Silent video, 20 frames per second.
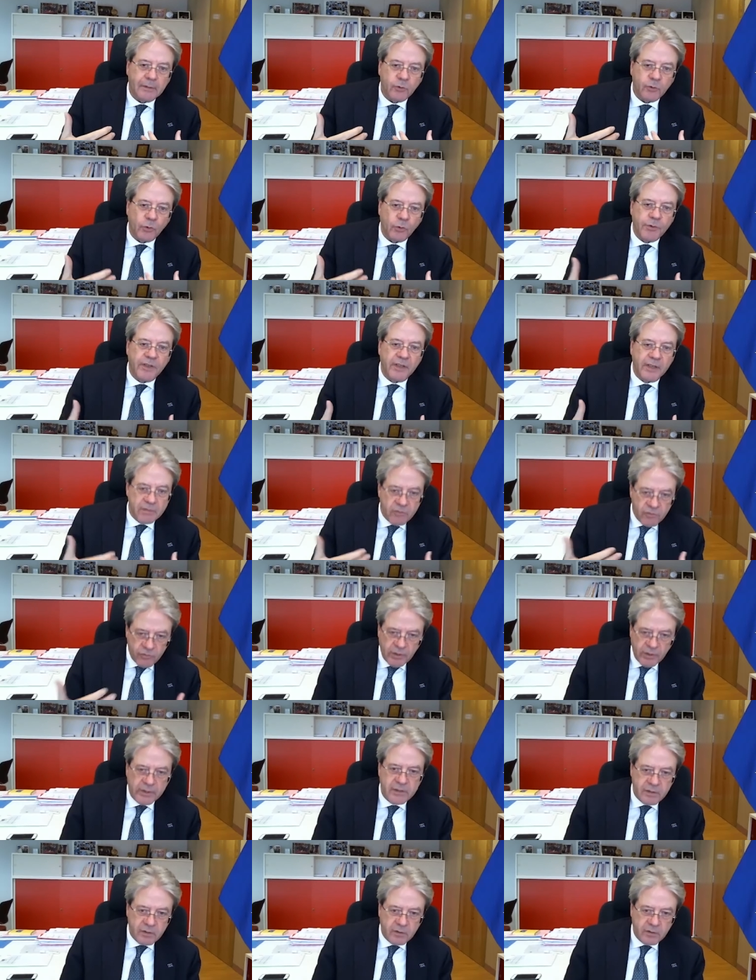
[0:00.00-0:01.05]
to the
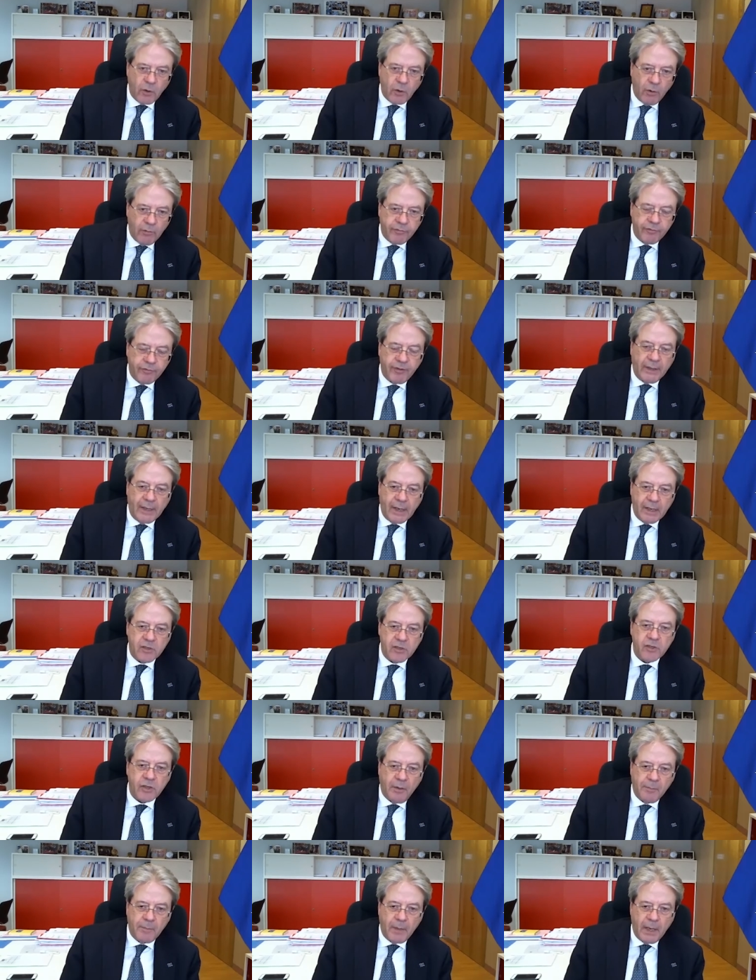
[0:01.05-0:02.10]
interest of
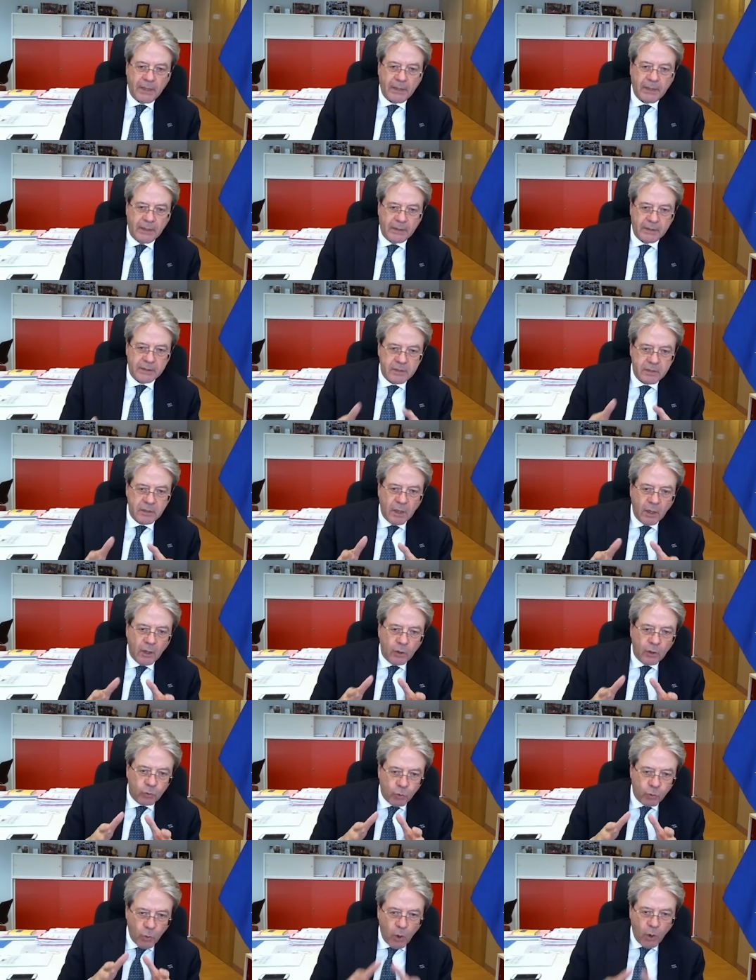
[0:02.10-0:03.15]
financial markets
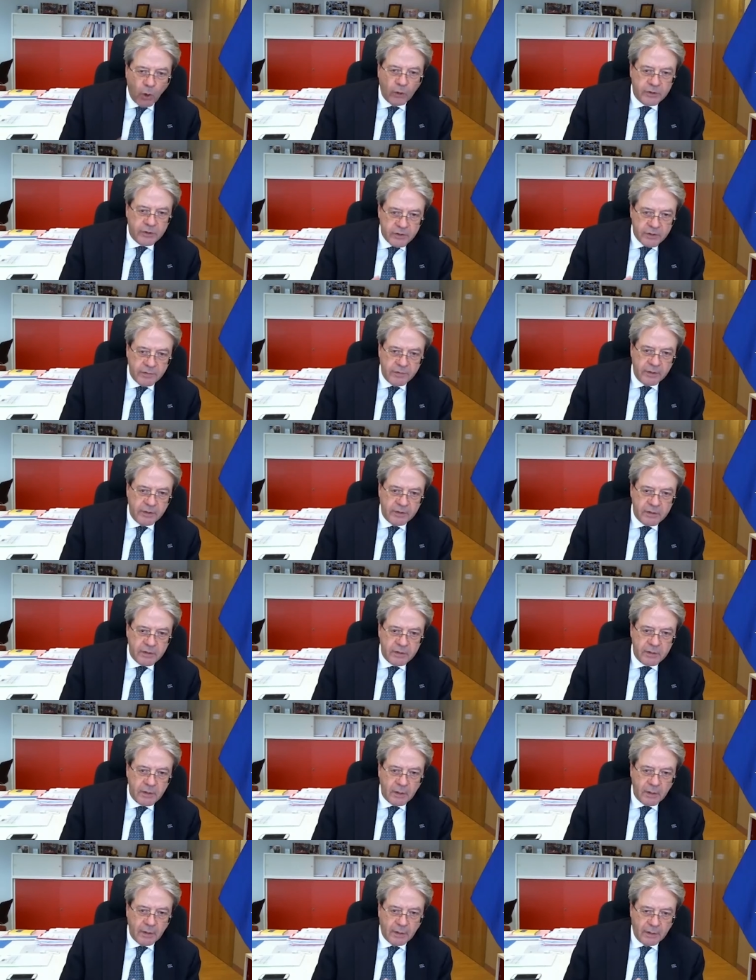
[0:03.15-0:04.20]
towards
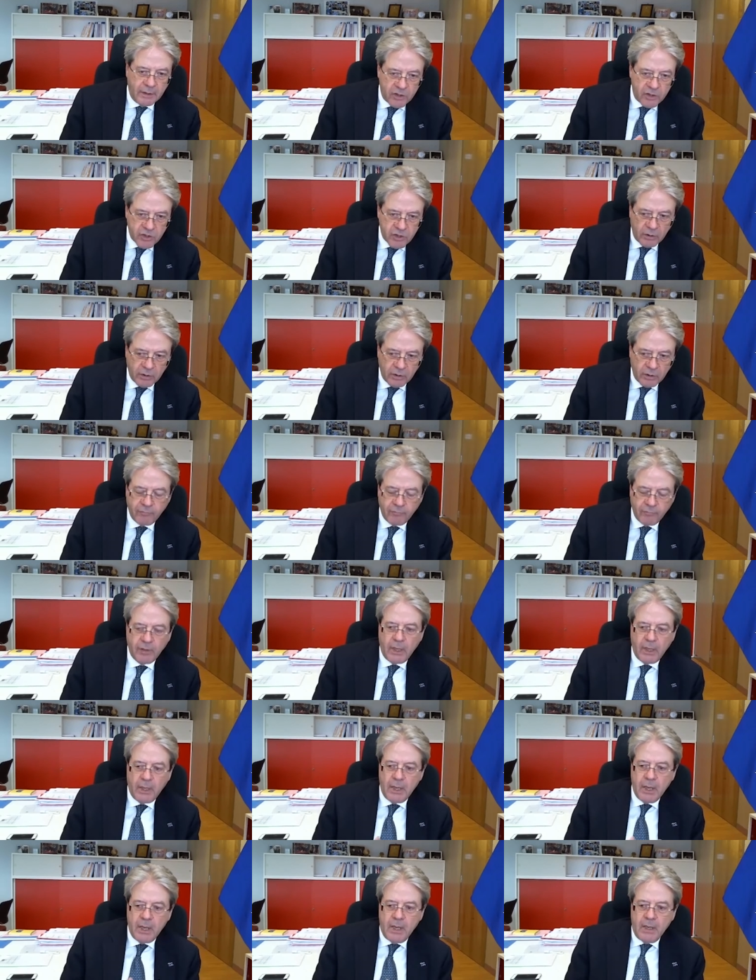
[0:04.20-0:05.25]
this initiative.
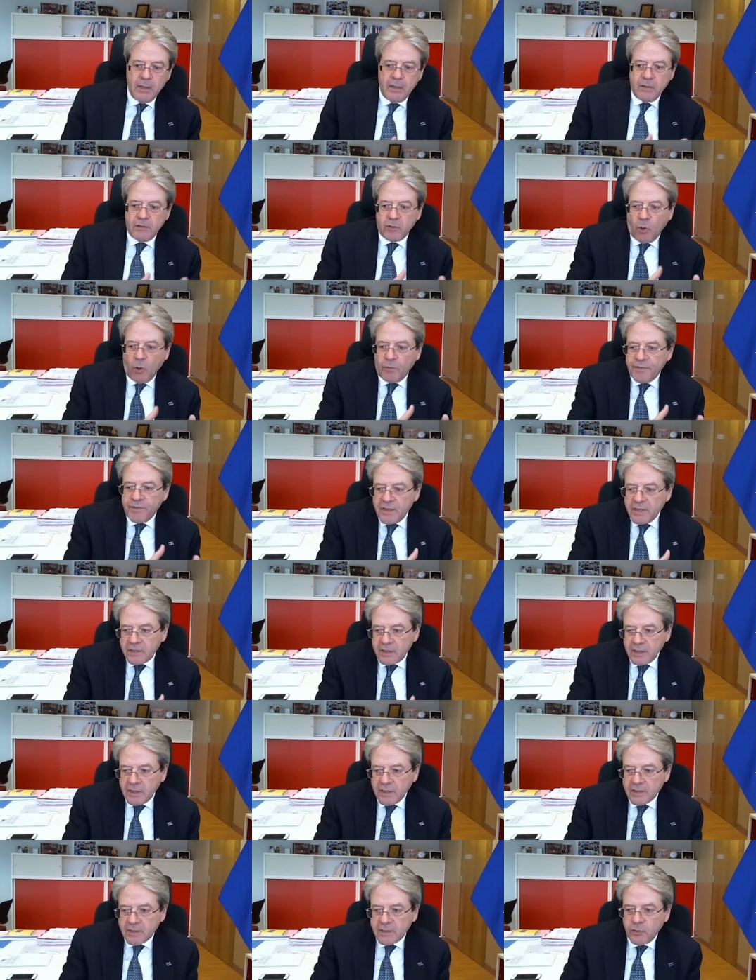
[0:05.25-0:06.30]
So this
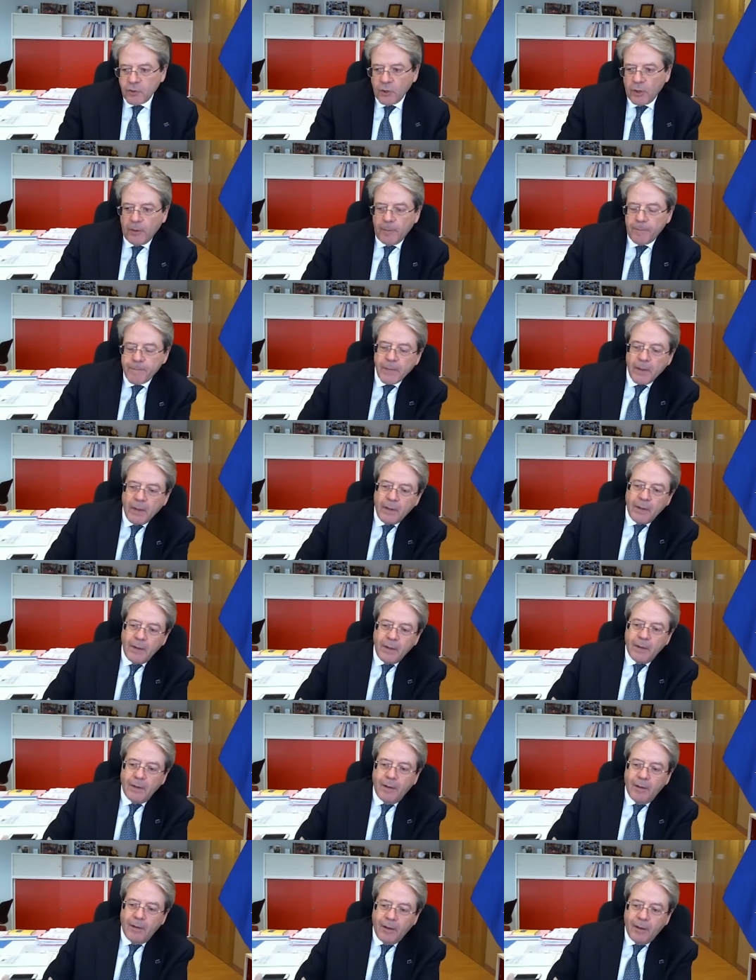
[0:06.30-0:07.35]
is the
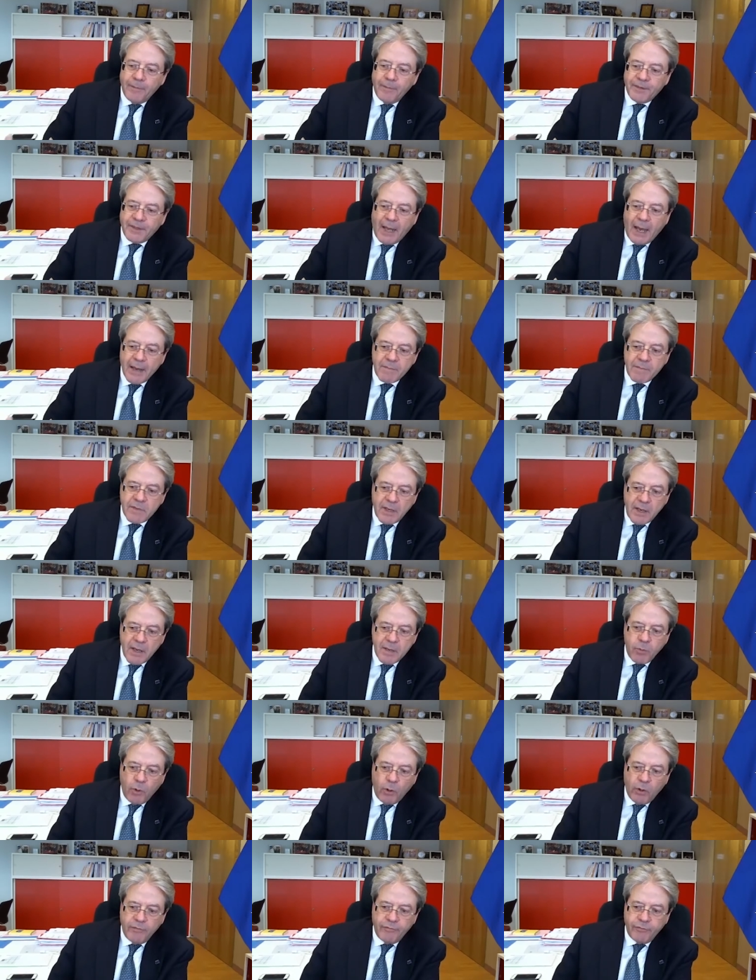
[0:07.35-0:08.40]

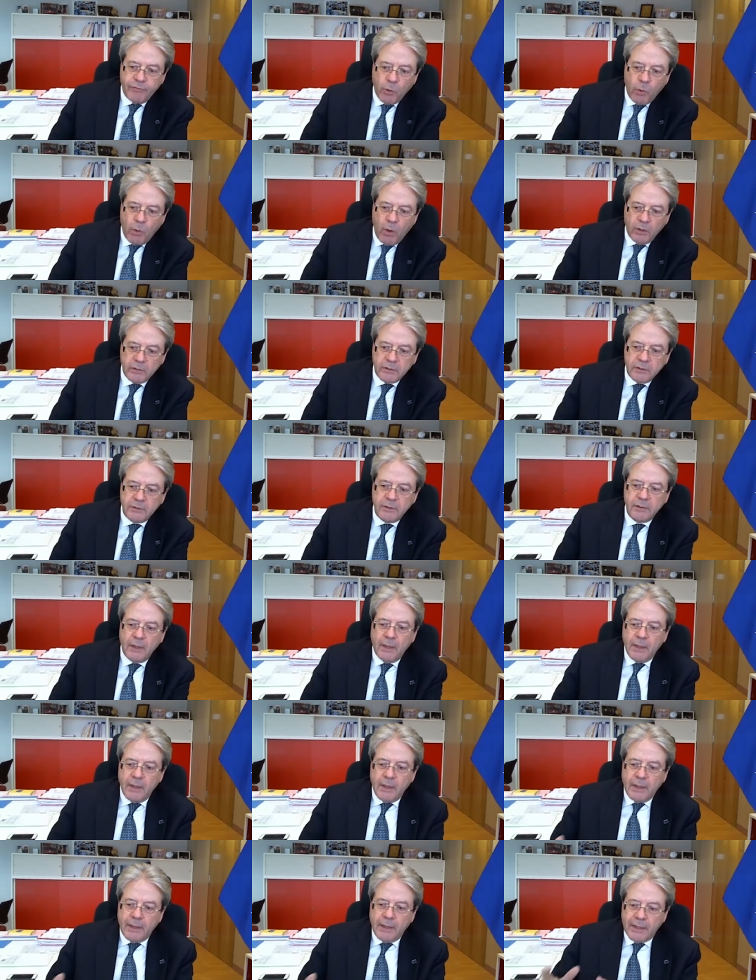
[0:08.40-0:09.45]
timetable, if you want.
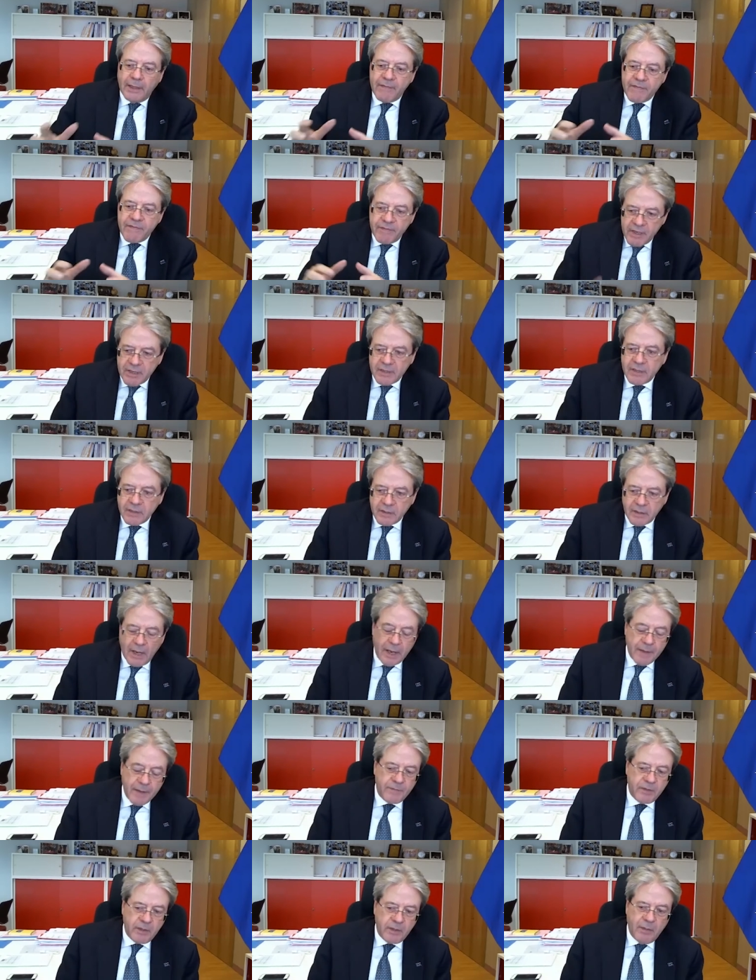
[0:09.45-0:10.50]
In this
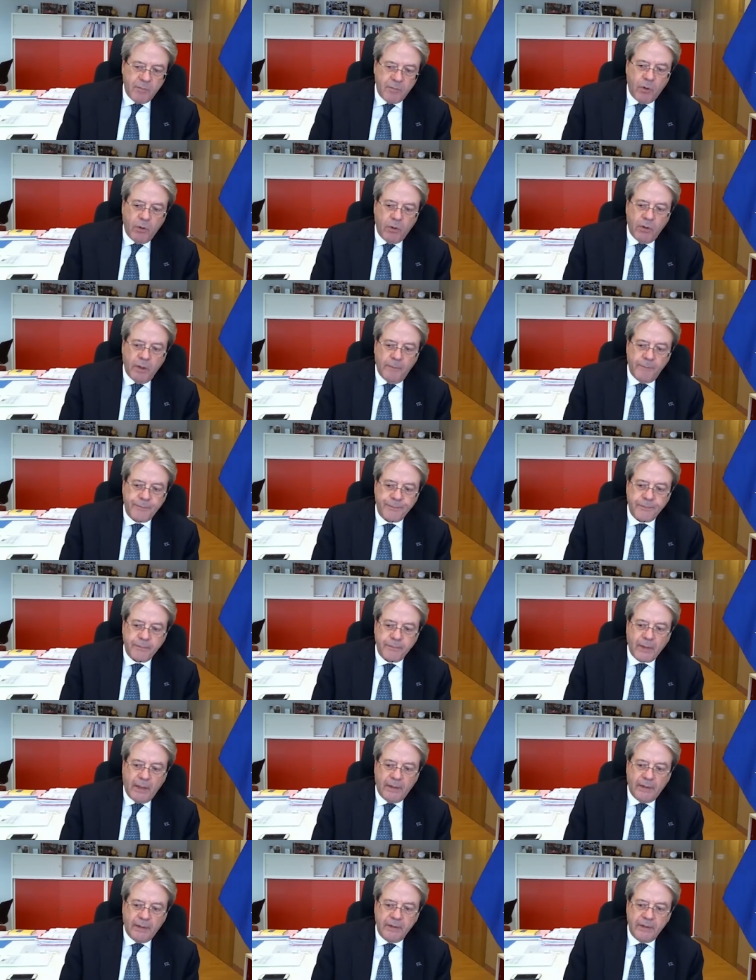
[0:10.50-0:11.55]
timetable,
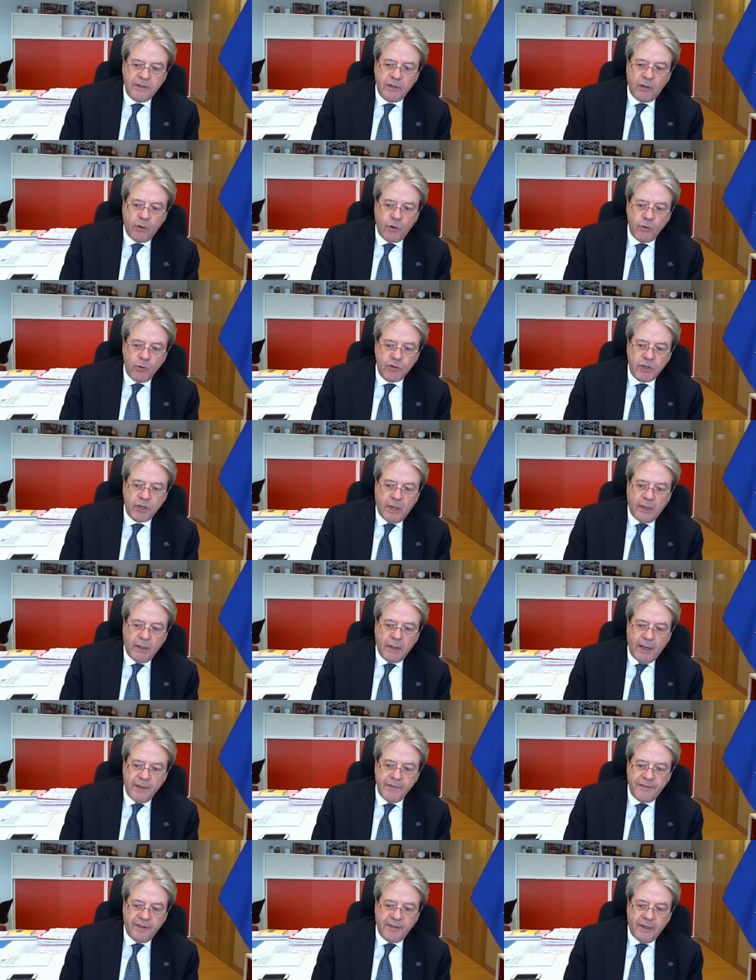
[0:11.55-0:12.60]
it is crucial,
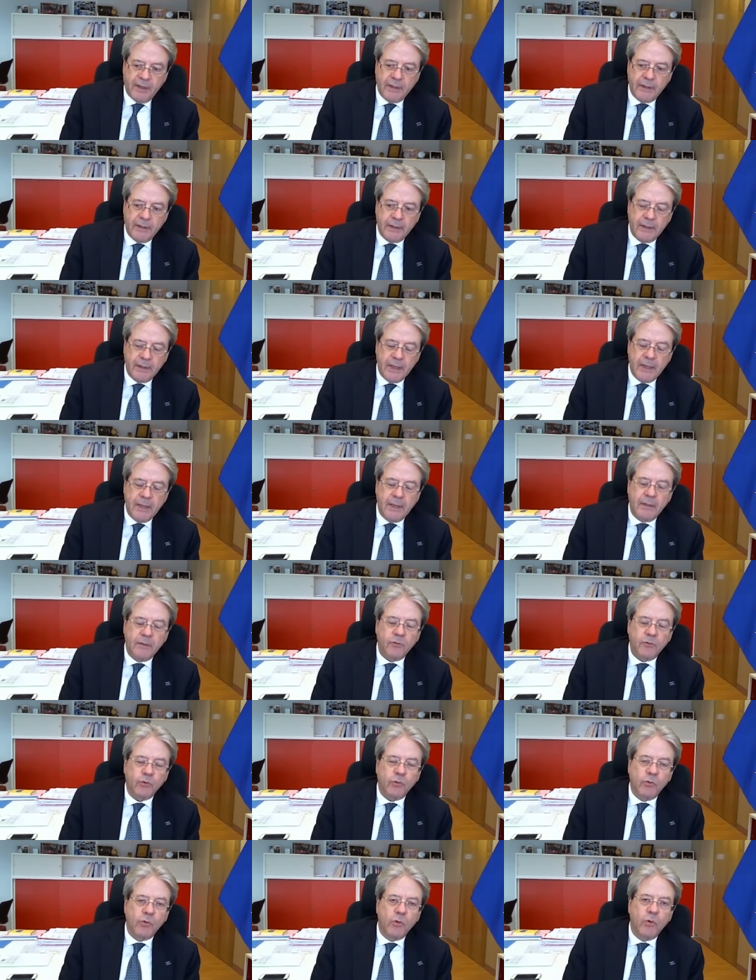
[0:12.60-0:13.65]
I think,
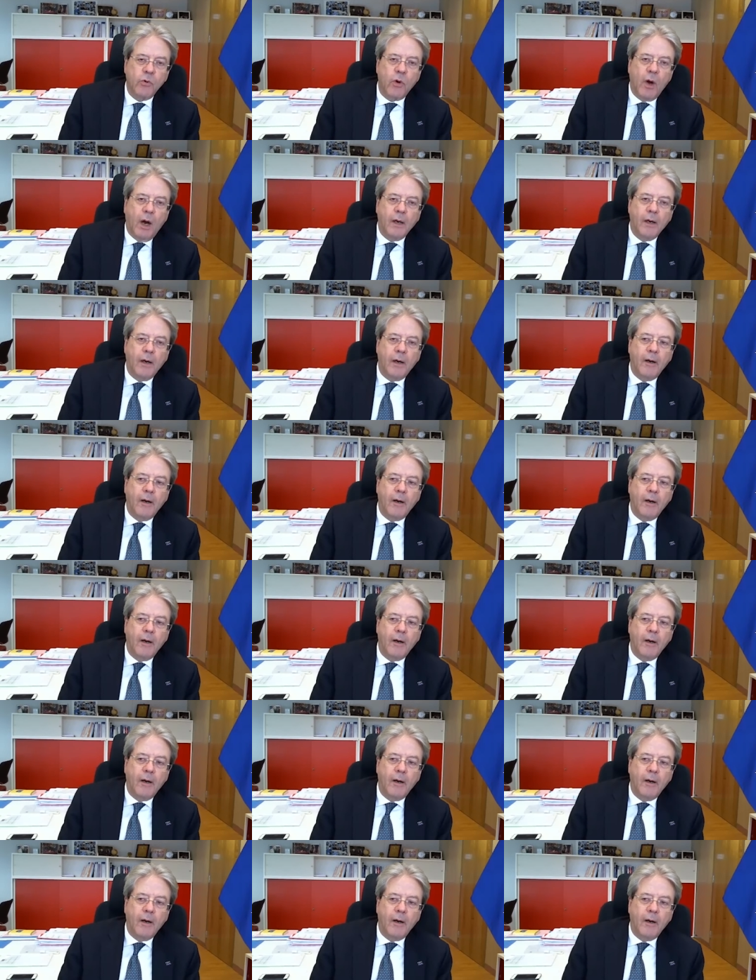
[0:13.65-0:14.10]
to